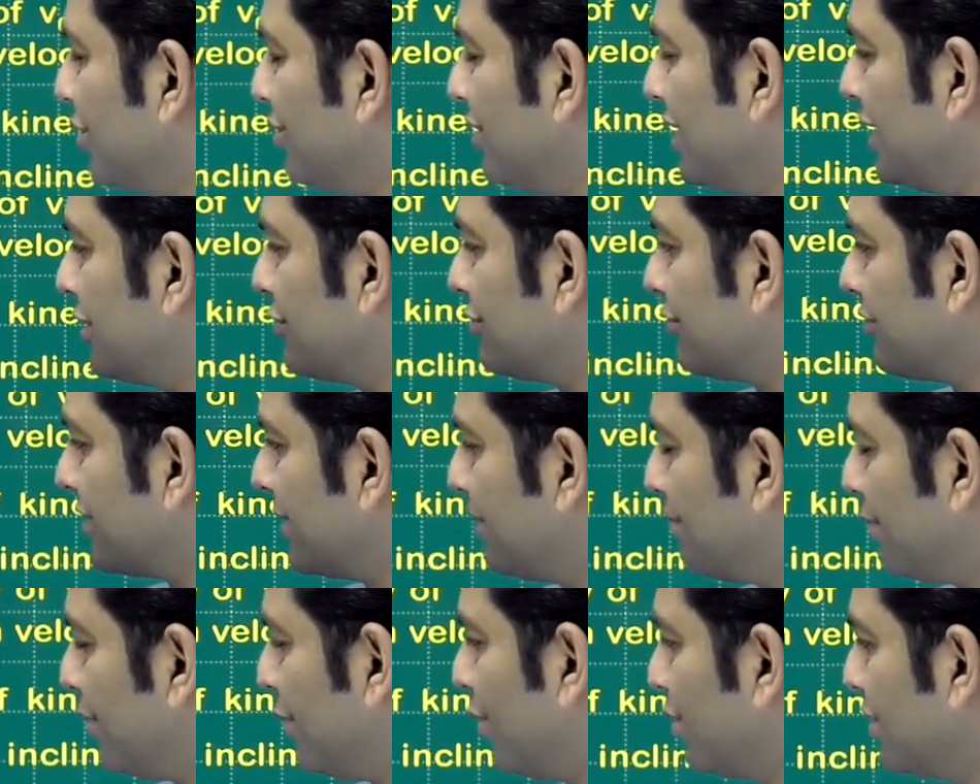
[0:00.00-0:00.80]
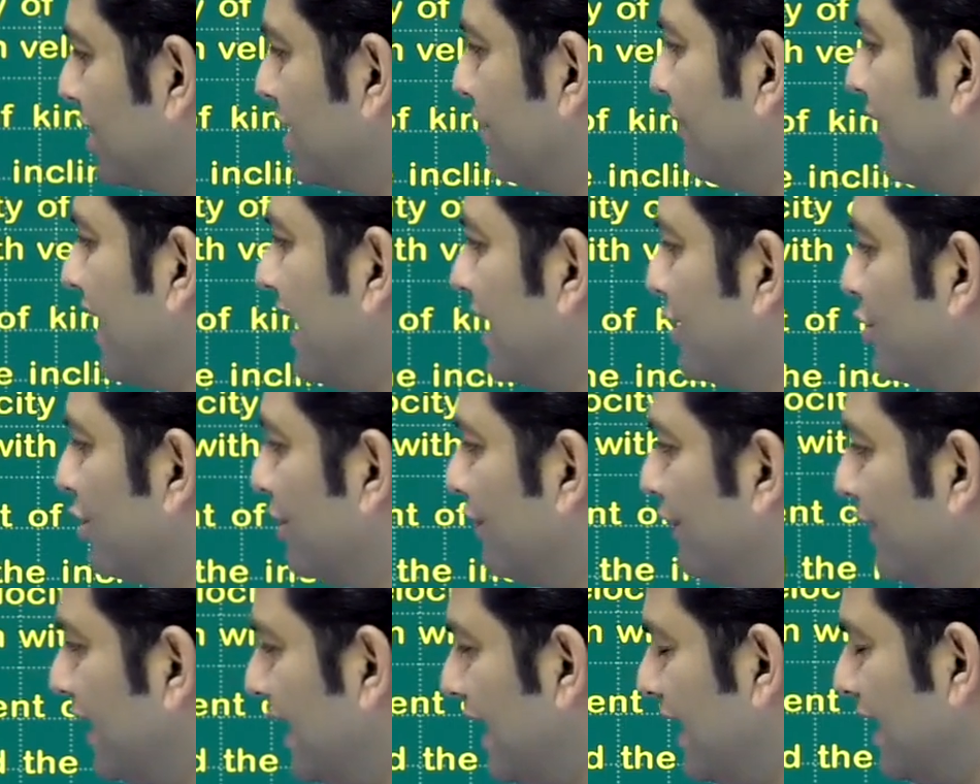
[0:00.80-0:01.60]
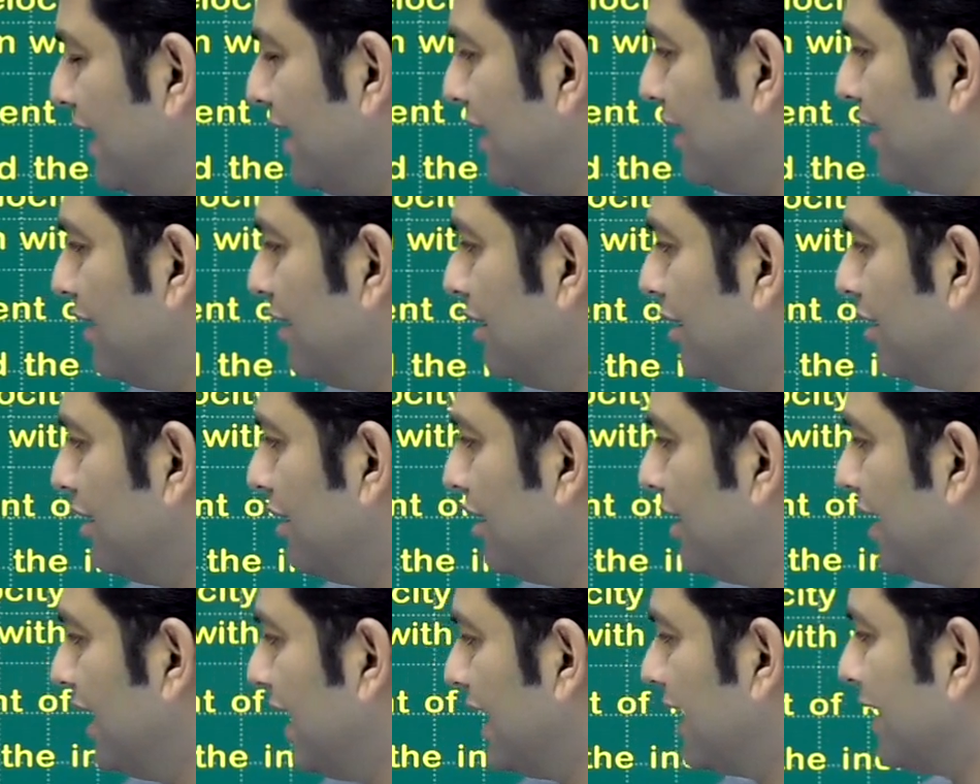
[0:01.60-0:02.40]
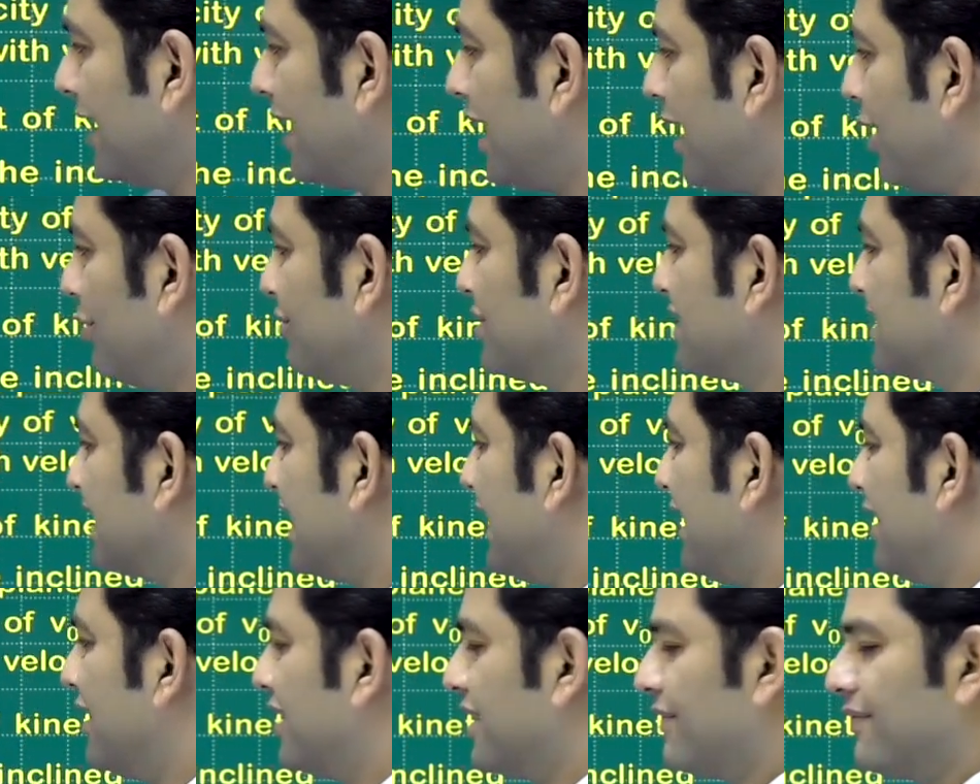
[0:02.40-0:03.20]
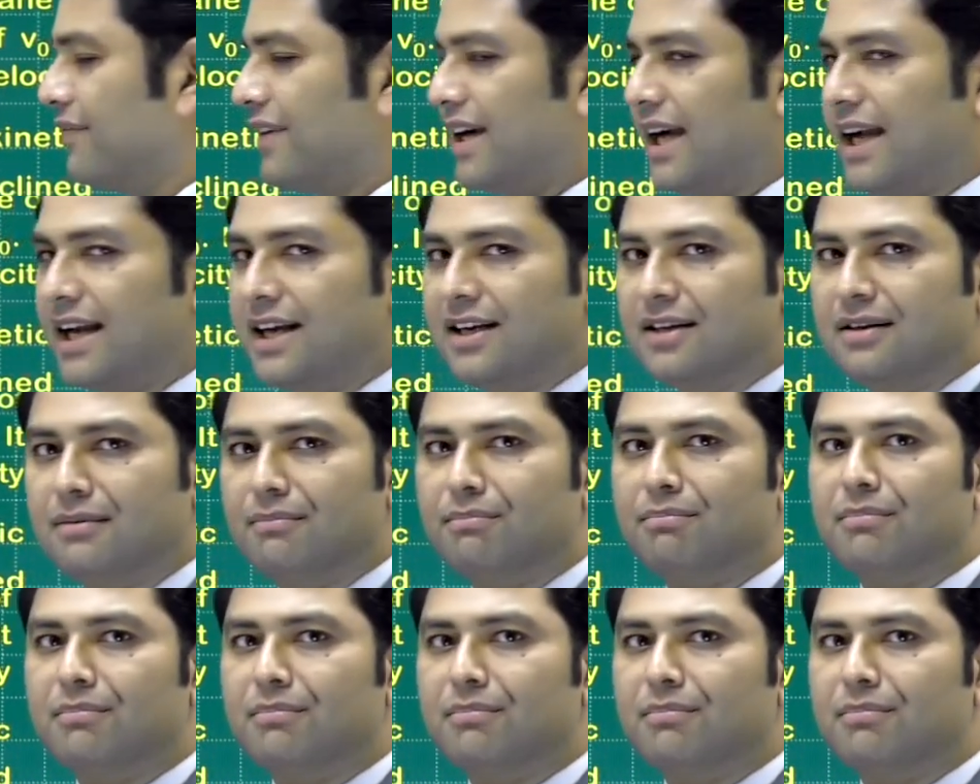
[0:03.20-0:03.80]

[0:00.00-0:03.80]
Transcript: you need to report the value of L and how is L defined?